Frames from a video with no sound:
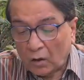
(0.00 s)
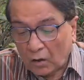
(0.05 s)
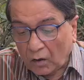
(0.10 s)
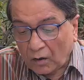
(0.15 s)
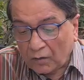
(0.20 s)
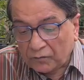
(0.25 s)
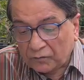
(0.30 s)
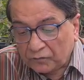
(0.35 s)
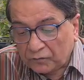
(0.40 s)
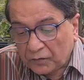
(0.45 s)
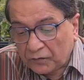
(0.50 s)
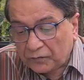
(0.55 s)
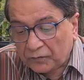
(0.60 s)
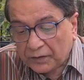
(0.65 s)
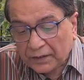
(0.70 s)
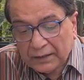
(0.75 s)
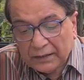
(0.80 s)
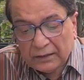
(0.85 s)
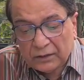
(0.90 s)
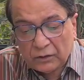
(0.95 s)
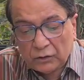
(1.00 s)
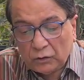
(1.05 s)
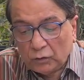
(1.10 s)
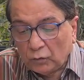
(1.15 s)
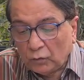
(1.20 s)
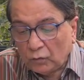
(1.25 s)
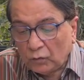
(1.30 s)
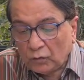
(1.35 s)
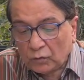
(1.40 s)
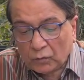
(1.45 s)
of 15th
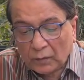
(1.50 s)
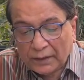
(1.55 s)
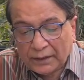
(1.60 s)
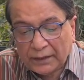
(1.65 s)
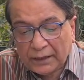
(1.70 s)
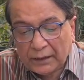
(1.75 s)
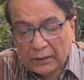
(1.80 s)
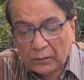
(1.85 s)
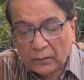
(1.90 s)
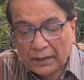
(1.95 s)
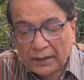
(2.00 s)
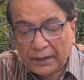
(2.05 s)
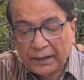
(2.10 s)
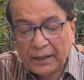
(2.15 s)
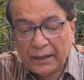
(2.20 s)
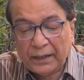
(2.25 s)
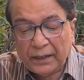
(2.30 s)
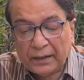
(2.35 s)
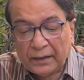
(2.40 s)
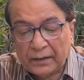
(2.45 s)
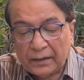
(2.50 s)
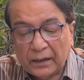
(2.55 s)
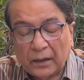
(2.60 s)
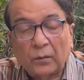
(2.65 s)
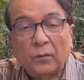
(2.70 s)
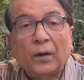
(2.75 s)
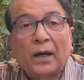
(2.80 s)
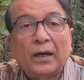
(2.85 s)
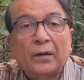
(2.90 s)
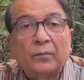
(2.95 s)
June 2020 in
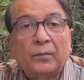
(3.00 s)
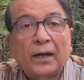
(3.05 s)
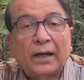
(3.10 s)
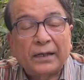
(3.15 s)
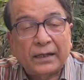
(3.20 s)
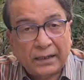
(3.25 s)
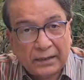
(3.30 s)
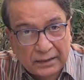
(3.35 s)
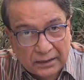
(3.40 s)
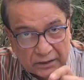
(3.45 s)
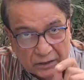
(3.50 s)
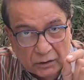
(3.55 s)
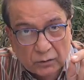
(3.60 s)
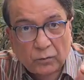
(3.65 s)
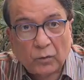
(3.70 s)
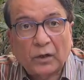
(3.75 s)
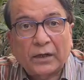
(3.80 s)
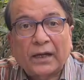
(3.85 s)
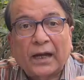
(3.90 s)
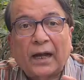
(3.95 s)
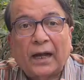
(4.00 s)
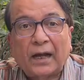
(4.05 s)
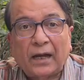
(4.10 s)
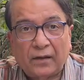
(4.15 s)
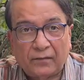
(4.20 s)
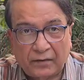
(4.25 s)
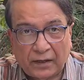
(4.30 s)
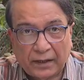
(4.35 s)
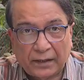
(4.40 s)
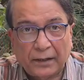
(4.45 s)
Galwan Valley, this is what I
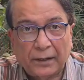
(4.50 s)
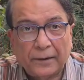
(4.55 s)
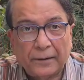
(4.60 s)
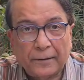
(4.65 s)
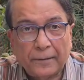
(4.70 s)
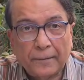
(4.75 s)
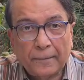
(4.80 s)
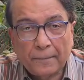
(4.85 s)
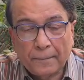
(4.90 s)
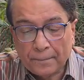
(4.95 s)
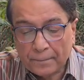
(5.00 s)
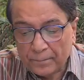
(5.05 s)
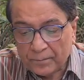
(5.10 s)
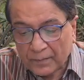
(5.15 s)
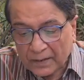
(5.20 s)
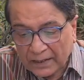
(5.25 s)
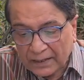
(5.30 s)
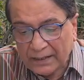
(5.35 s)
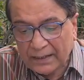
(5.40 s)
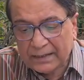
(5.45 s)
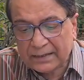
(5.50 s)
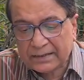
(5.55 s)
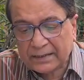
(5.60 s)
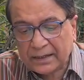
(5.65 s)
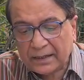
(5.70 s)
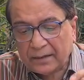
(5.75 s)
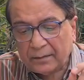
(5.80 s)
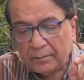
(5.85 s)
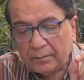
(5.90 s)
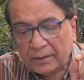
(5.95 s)
have added. He
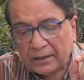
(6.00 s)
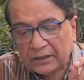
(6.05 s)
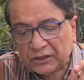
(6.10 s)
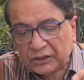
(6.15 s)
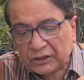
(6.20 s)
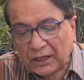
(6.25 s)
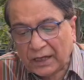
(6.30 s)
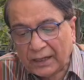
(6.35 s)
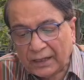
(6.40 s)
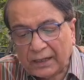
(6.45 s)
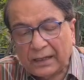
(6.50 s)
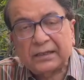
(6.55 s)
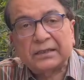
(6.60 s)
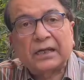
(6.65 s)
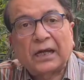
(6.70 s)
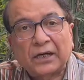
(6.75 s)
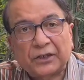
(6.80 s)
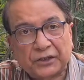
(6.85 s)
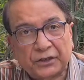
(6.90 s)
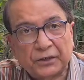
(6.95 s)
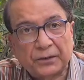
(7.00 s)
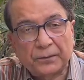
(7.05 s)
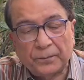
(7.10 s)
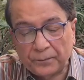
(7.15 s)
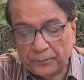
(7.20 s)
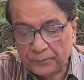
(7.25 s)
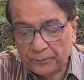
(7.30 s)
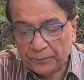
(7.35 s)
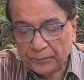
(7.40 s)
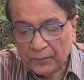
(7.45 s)
said, but China's action
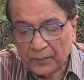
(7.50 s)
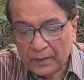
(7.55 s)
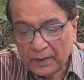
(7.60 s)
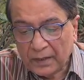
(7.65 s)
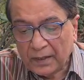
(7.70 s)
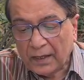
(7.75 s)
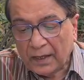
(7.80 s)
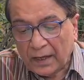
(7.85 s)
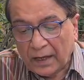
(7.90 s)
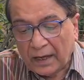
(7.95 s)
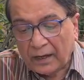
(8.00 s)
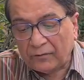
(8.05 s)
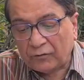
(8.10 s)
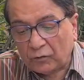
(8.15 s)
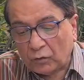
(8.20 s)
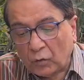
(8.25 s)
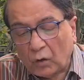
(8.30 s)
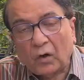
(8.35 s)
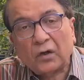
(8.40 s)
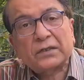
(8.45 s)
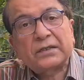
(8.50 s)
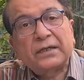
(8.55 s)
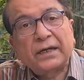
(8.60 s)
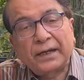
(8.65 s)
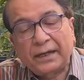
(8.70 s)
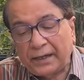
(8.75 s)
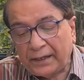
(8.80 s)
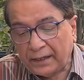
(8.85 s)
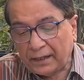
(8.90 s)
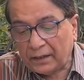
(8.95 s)
have caused
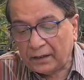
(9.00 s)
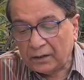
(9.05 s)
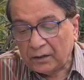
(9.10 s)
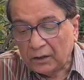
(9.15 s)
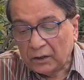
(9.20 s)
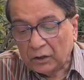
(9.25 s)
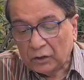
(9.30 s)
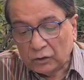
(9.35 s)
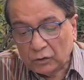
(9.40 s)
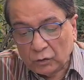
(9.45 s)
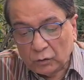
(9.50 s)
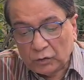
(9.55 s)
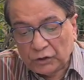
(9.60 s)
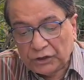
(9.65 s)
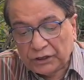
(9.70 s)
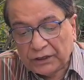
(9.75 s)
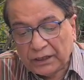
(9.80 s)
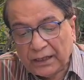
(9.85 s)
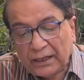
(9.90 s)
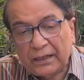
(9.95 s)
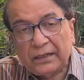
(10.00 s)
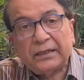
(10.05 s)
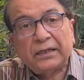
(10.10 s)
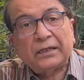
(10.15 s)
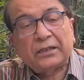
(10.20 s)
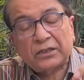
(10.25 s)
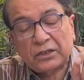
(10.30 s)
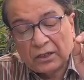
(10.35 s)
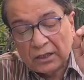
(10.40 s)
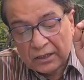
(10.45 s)
India to change
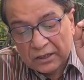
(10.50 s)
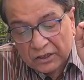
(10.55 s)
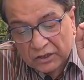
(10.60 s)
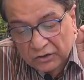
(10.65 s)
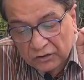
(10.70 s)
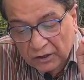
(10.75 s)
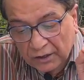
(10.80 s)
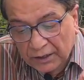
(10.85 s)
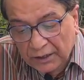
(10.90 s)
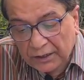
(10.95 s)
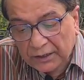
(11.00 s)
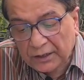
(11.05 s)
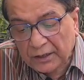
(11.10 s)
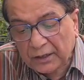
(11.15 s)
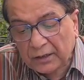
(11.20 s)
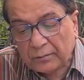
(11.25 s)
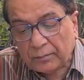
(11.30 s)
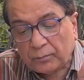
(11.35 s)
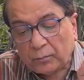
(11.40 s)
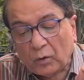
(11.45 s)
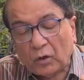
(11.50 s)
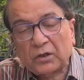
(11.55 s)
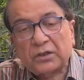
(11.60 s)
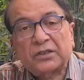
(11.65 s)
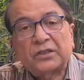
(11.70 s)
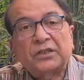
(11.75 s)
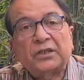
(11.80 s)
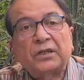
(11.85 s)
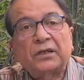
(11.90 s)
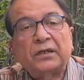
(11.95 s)
its strategic
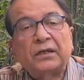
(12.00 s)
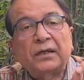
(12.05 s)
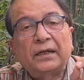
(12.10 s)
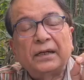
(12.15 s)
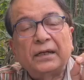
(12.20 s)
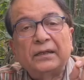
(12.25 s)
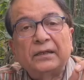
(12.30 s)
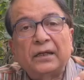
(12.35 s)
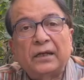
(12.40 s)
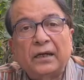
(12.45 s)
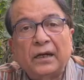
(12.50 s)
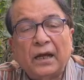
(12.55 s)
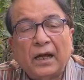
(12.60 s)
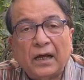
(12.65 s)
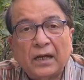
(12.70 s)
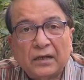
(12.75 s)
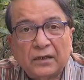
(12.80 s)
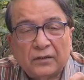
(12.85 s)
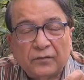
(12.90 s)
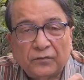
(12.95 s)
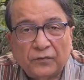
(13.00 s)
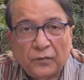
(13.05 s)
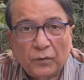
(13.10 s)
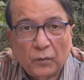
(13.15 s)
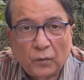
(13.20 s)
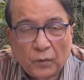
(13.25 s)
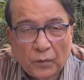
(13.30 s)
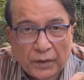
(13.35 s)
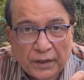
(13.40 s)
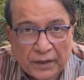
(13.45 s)
posture in the last
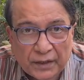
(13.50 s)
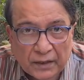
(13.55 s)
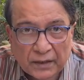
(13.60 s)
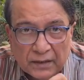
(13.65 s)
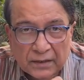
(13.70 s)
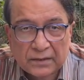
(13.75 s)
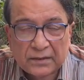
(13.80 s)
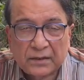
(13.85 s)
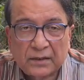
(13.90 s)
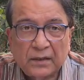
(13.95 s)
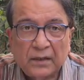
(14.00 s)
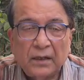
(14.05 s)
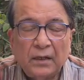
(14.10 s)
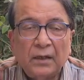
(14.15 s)
few years.